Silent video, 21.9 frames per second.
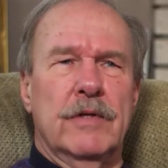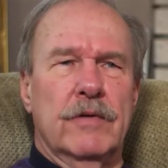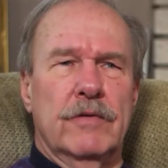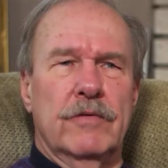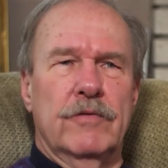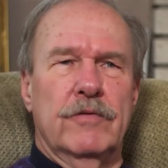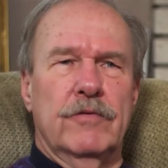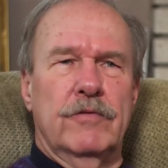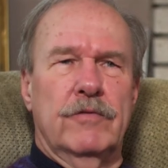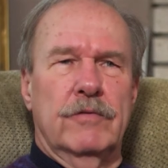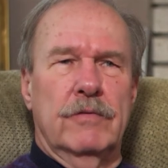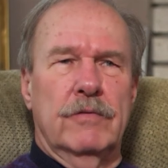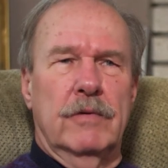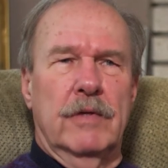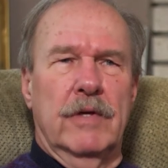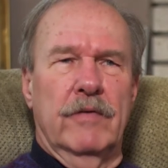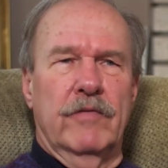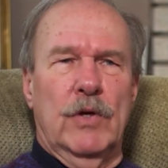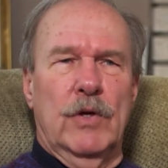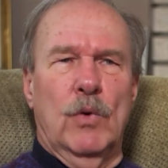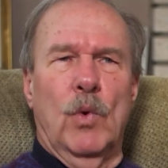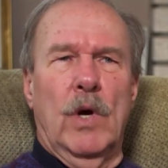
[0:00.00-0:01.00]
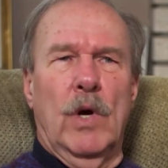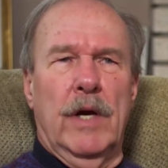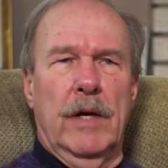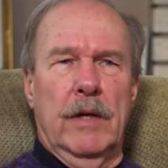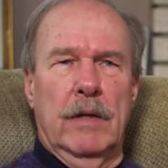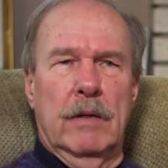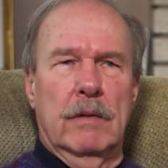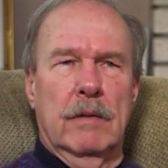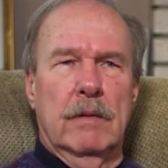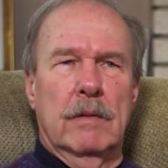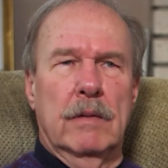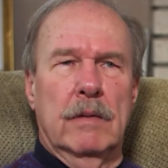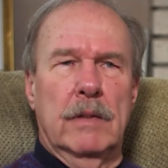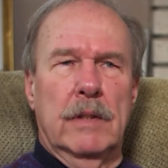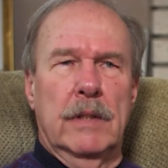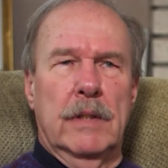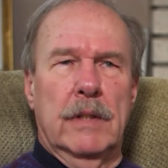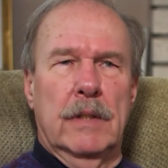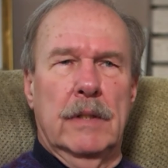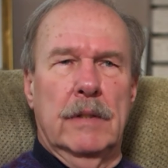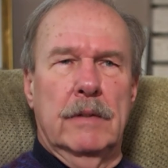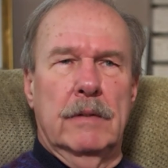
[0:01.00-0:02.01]
is giving way,
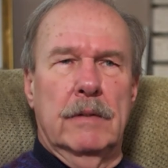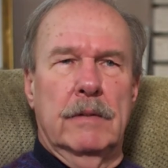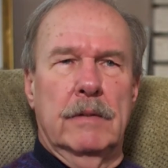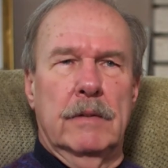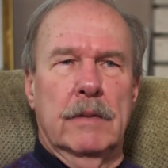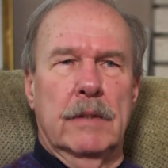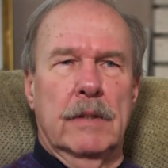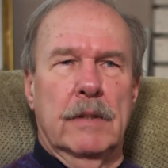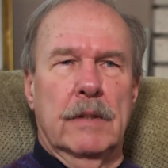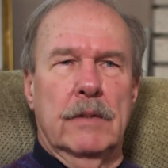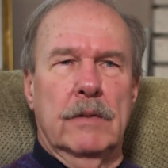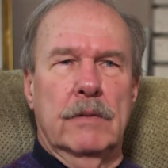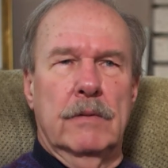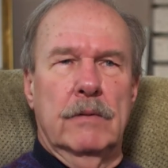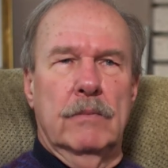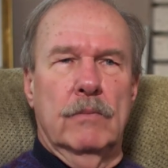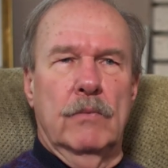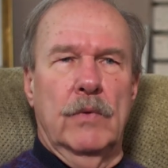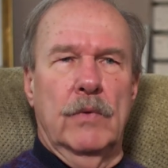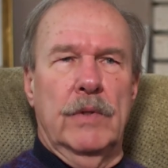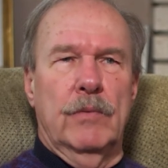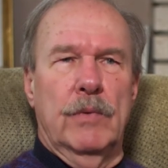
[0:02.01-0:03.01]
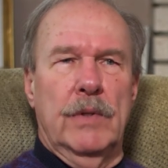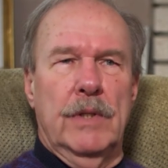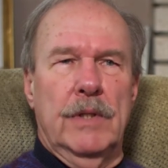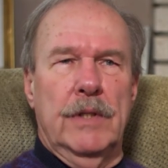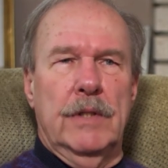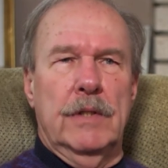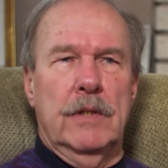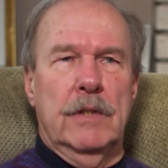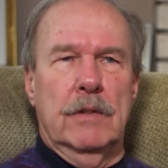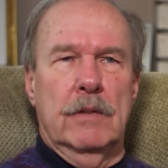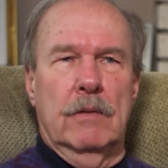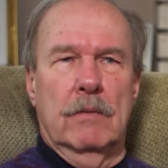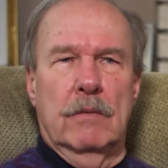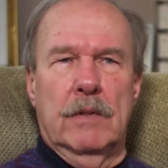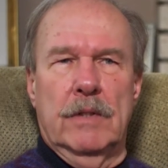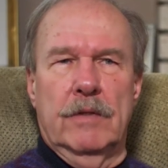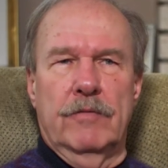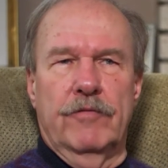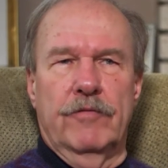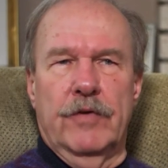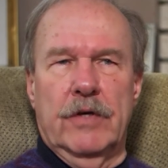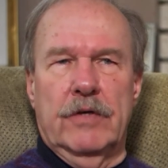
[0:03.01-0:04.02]
and uh, we really need to go in
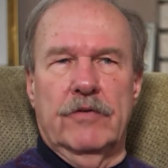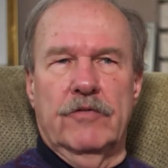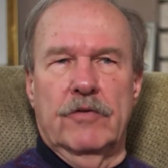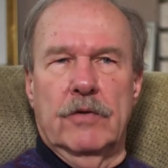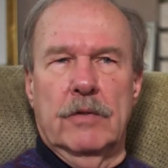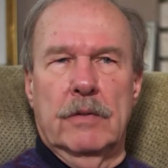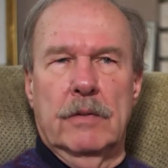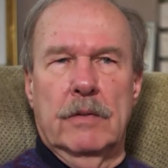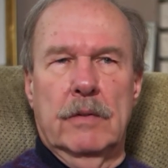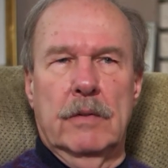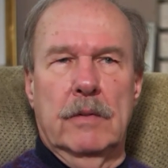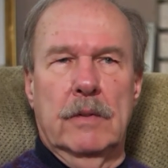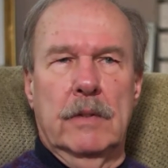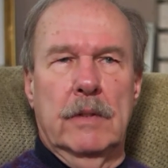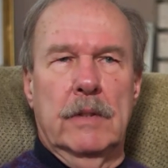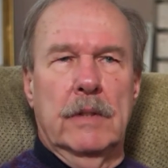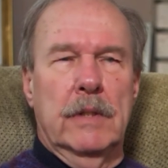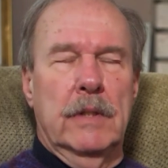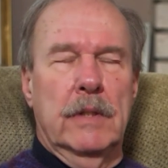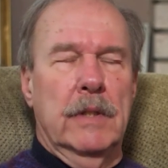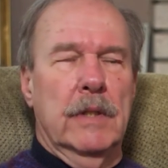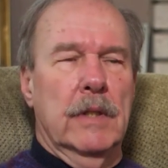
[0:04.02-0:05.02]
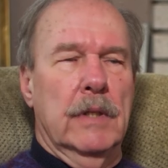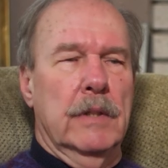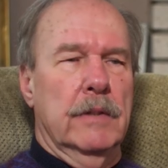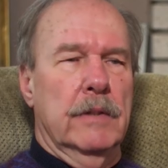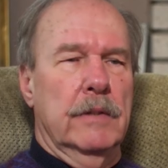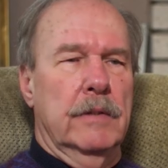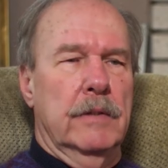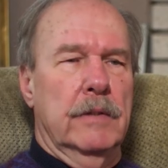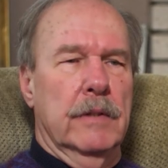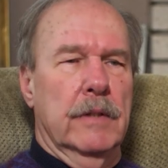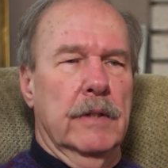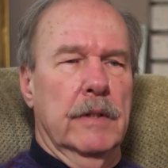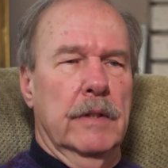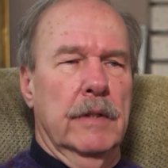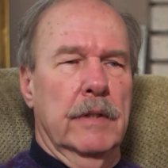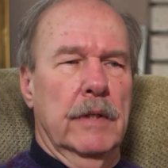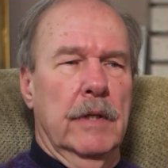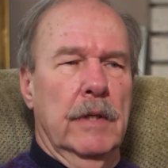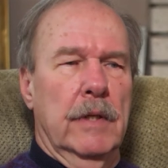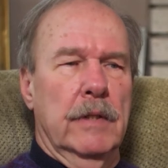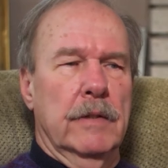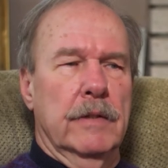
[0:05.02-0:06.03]
and fix it. And uh,
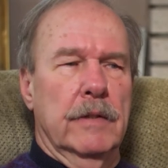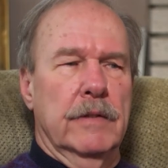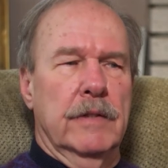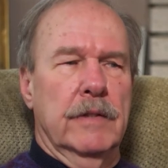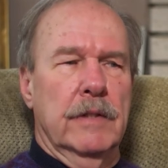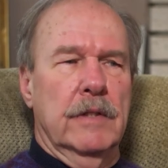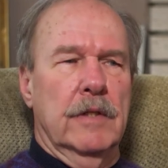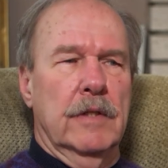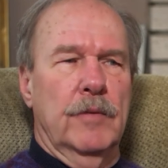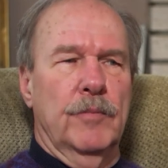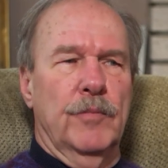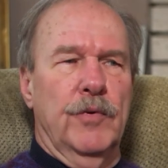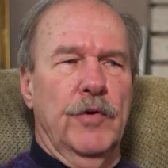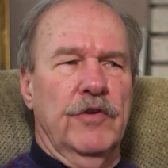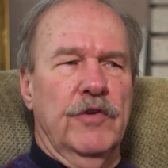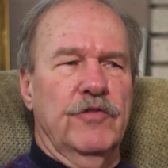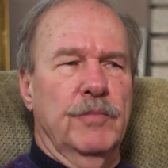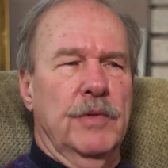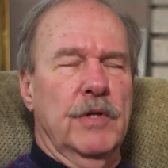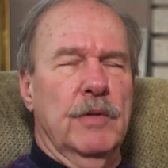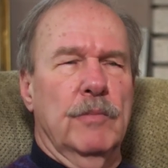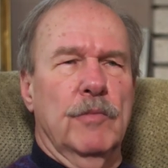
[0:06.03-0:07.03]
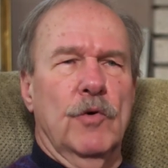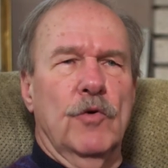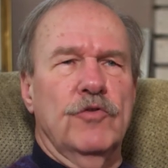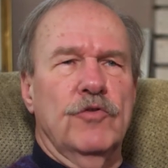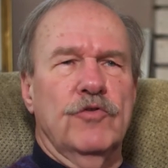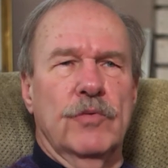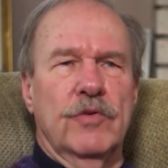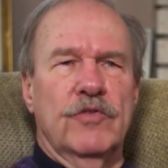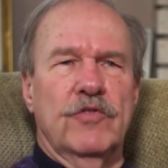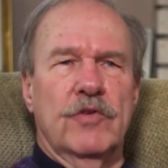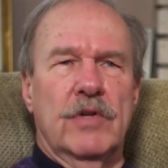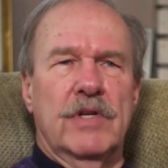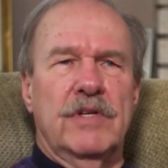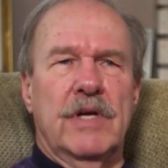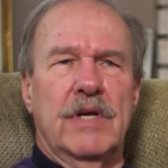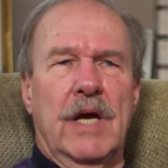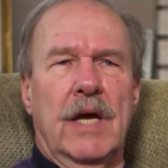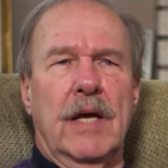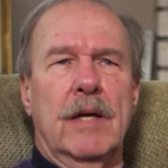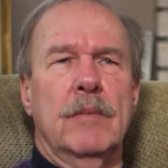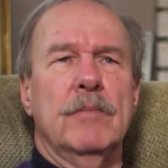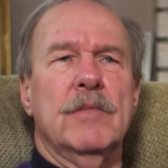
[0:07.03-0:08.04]
the thing that impressed me the most was the
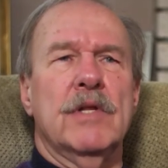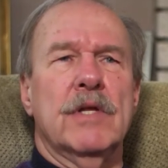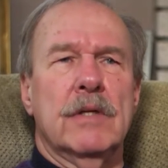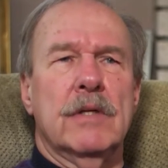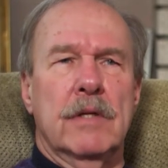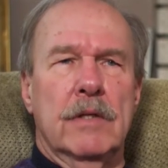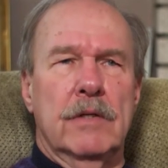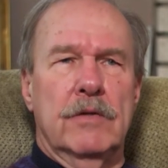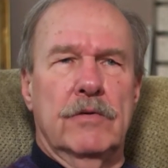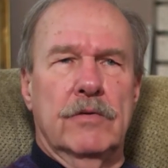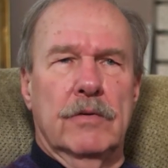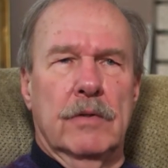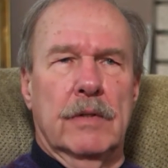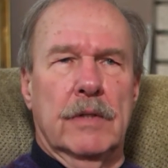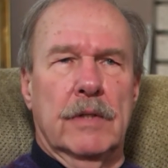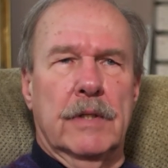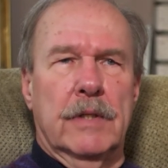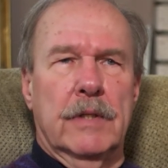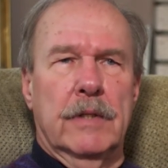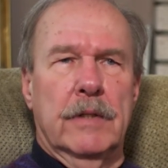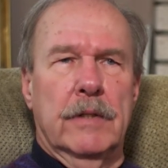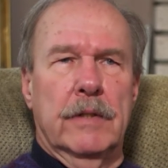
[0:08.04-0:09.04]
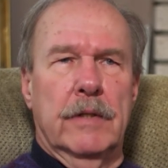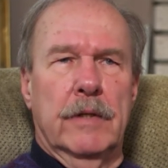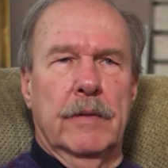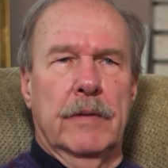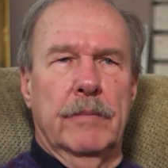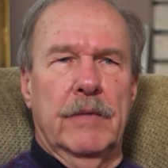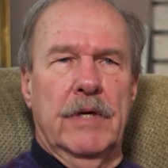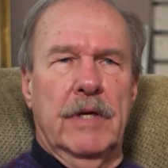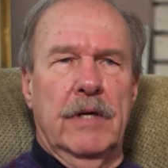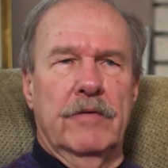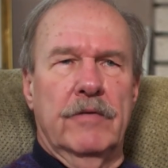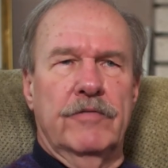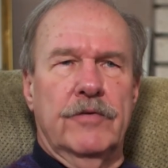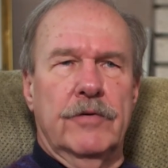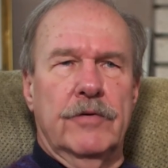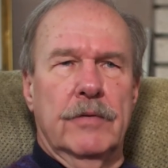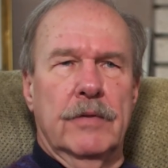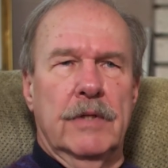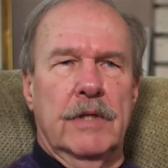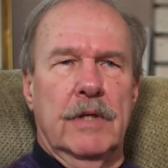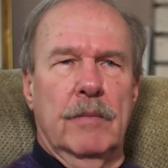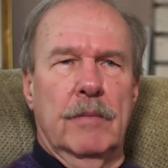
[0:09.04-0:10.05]
time that he took um,
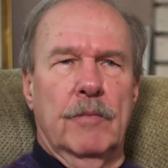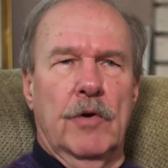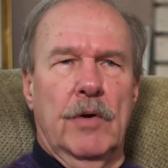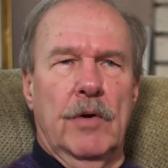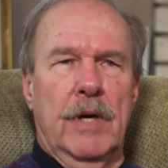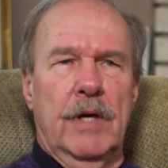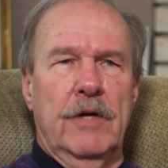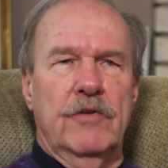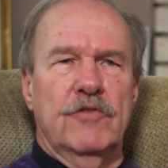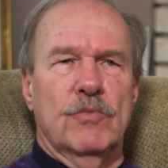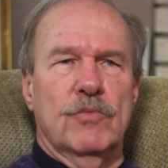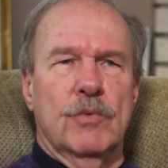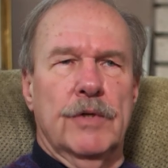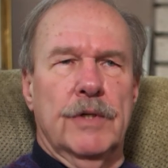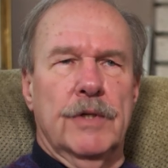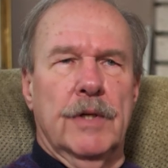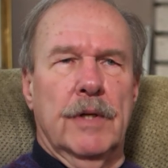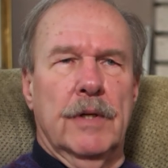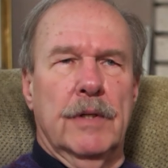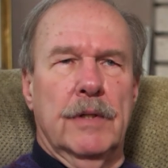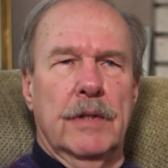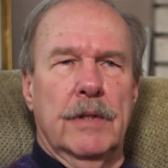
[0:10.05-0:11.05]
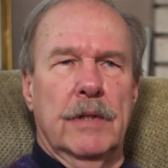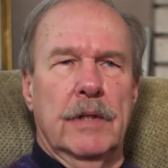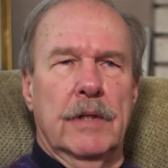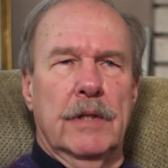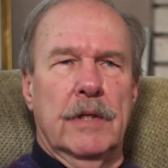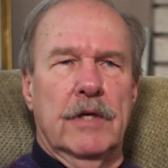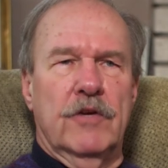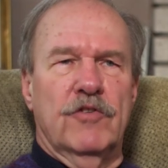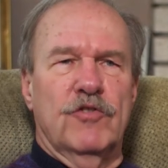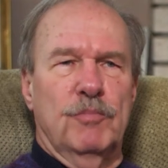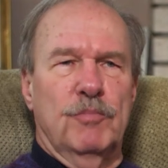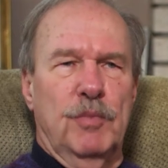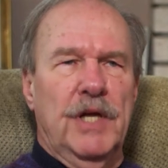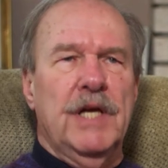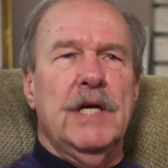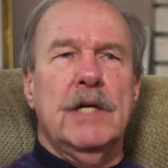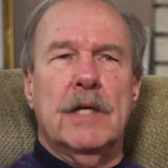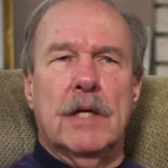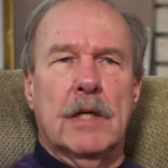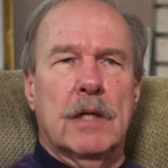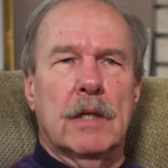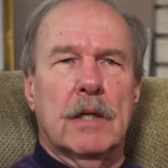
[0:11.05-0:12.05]
after the MRIs were done in
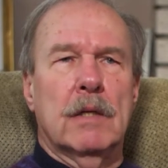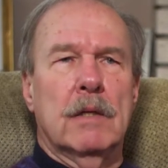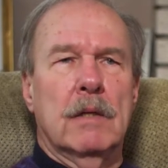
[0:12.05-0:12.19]
explaining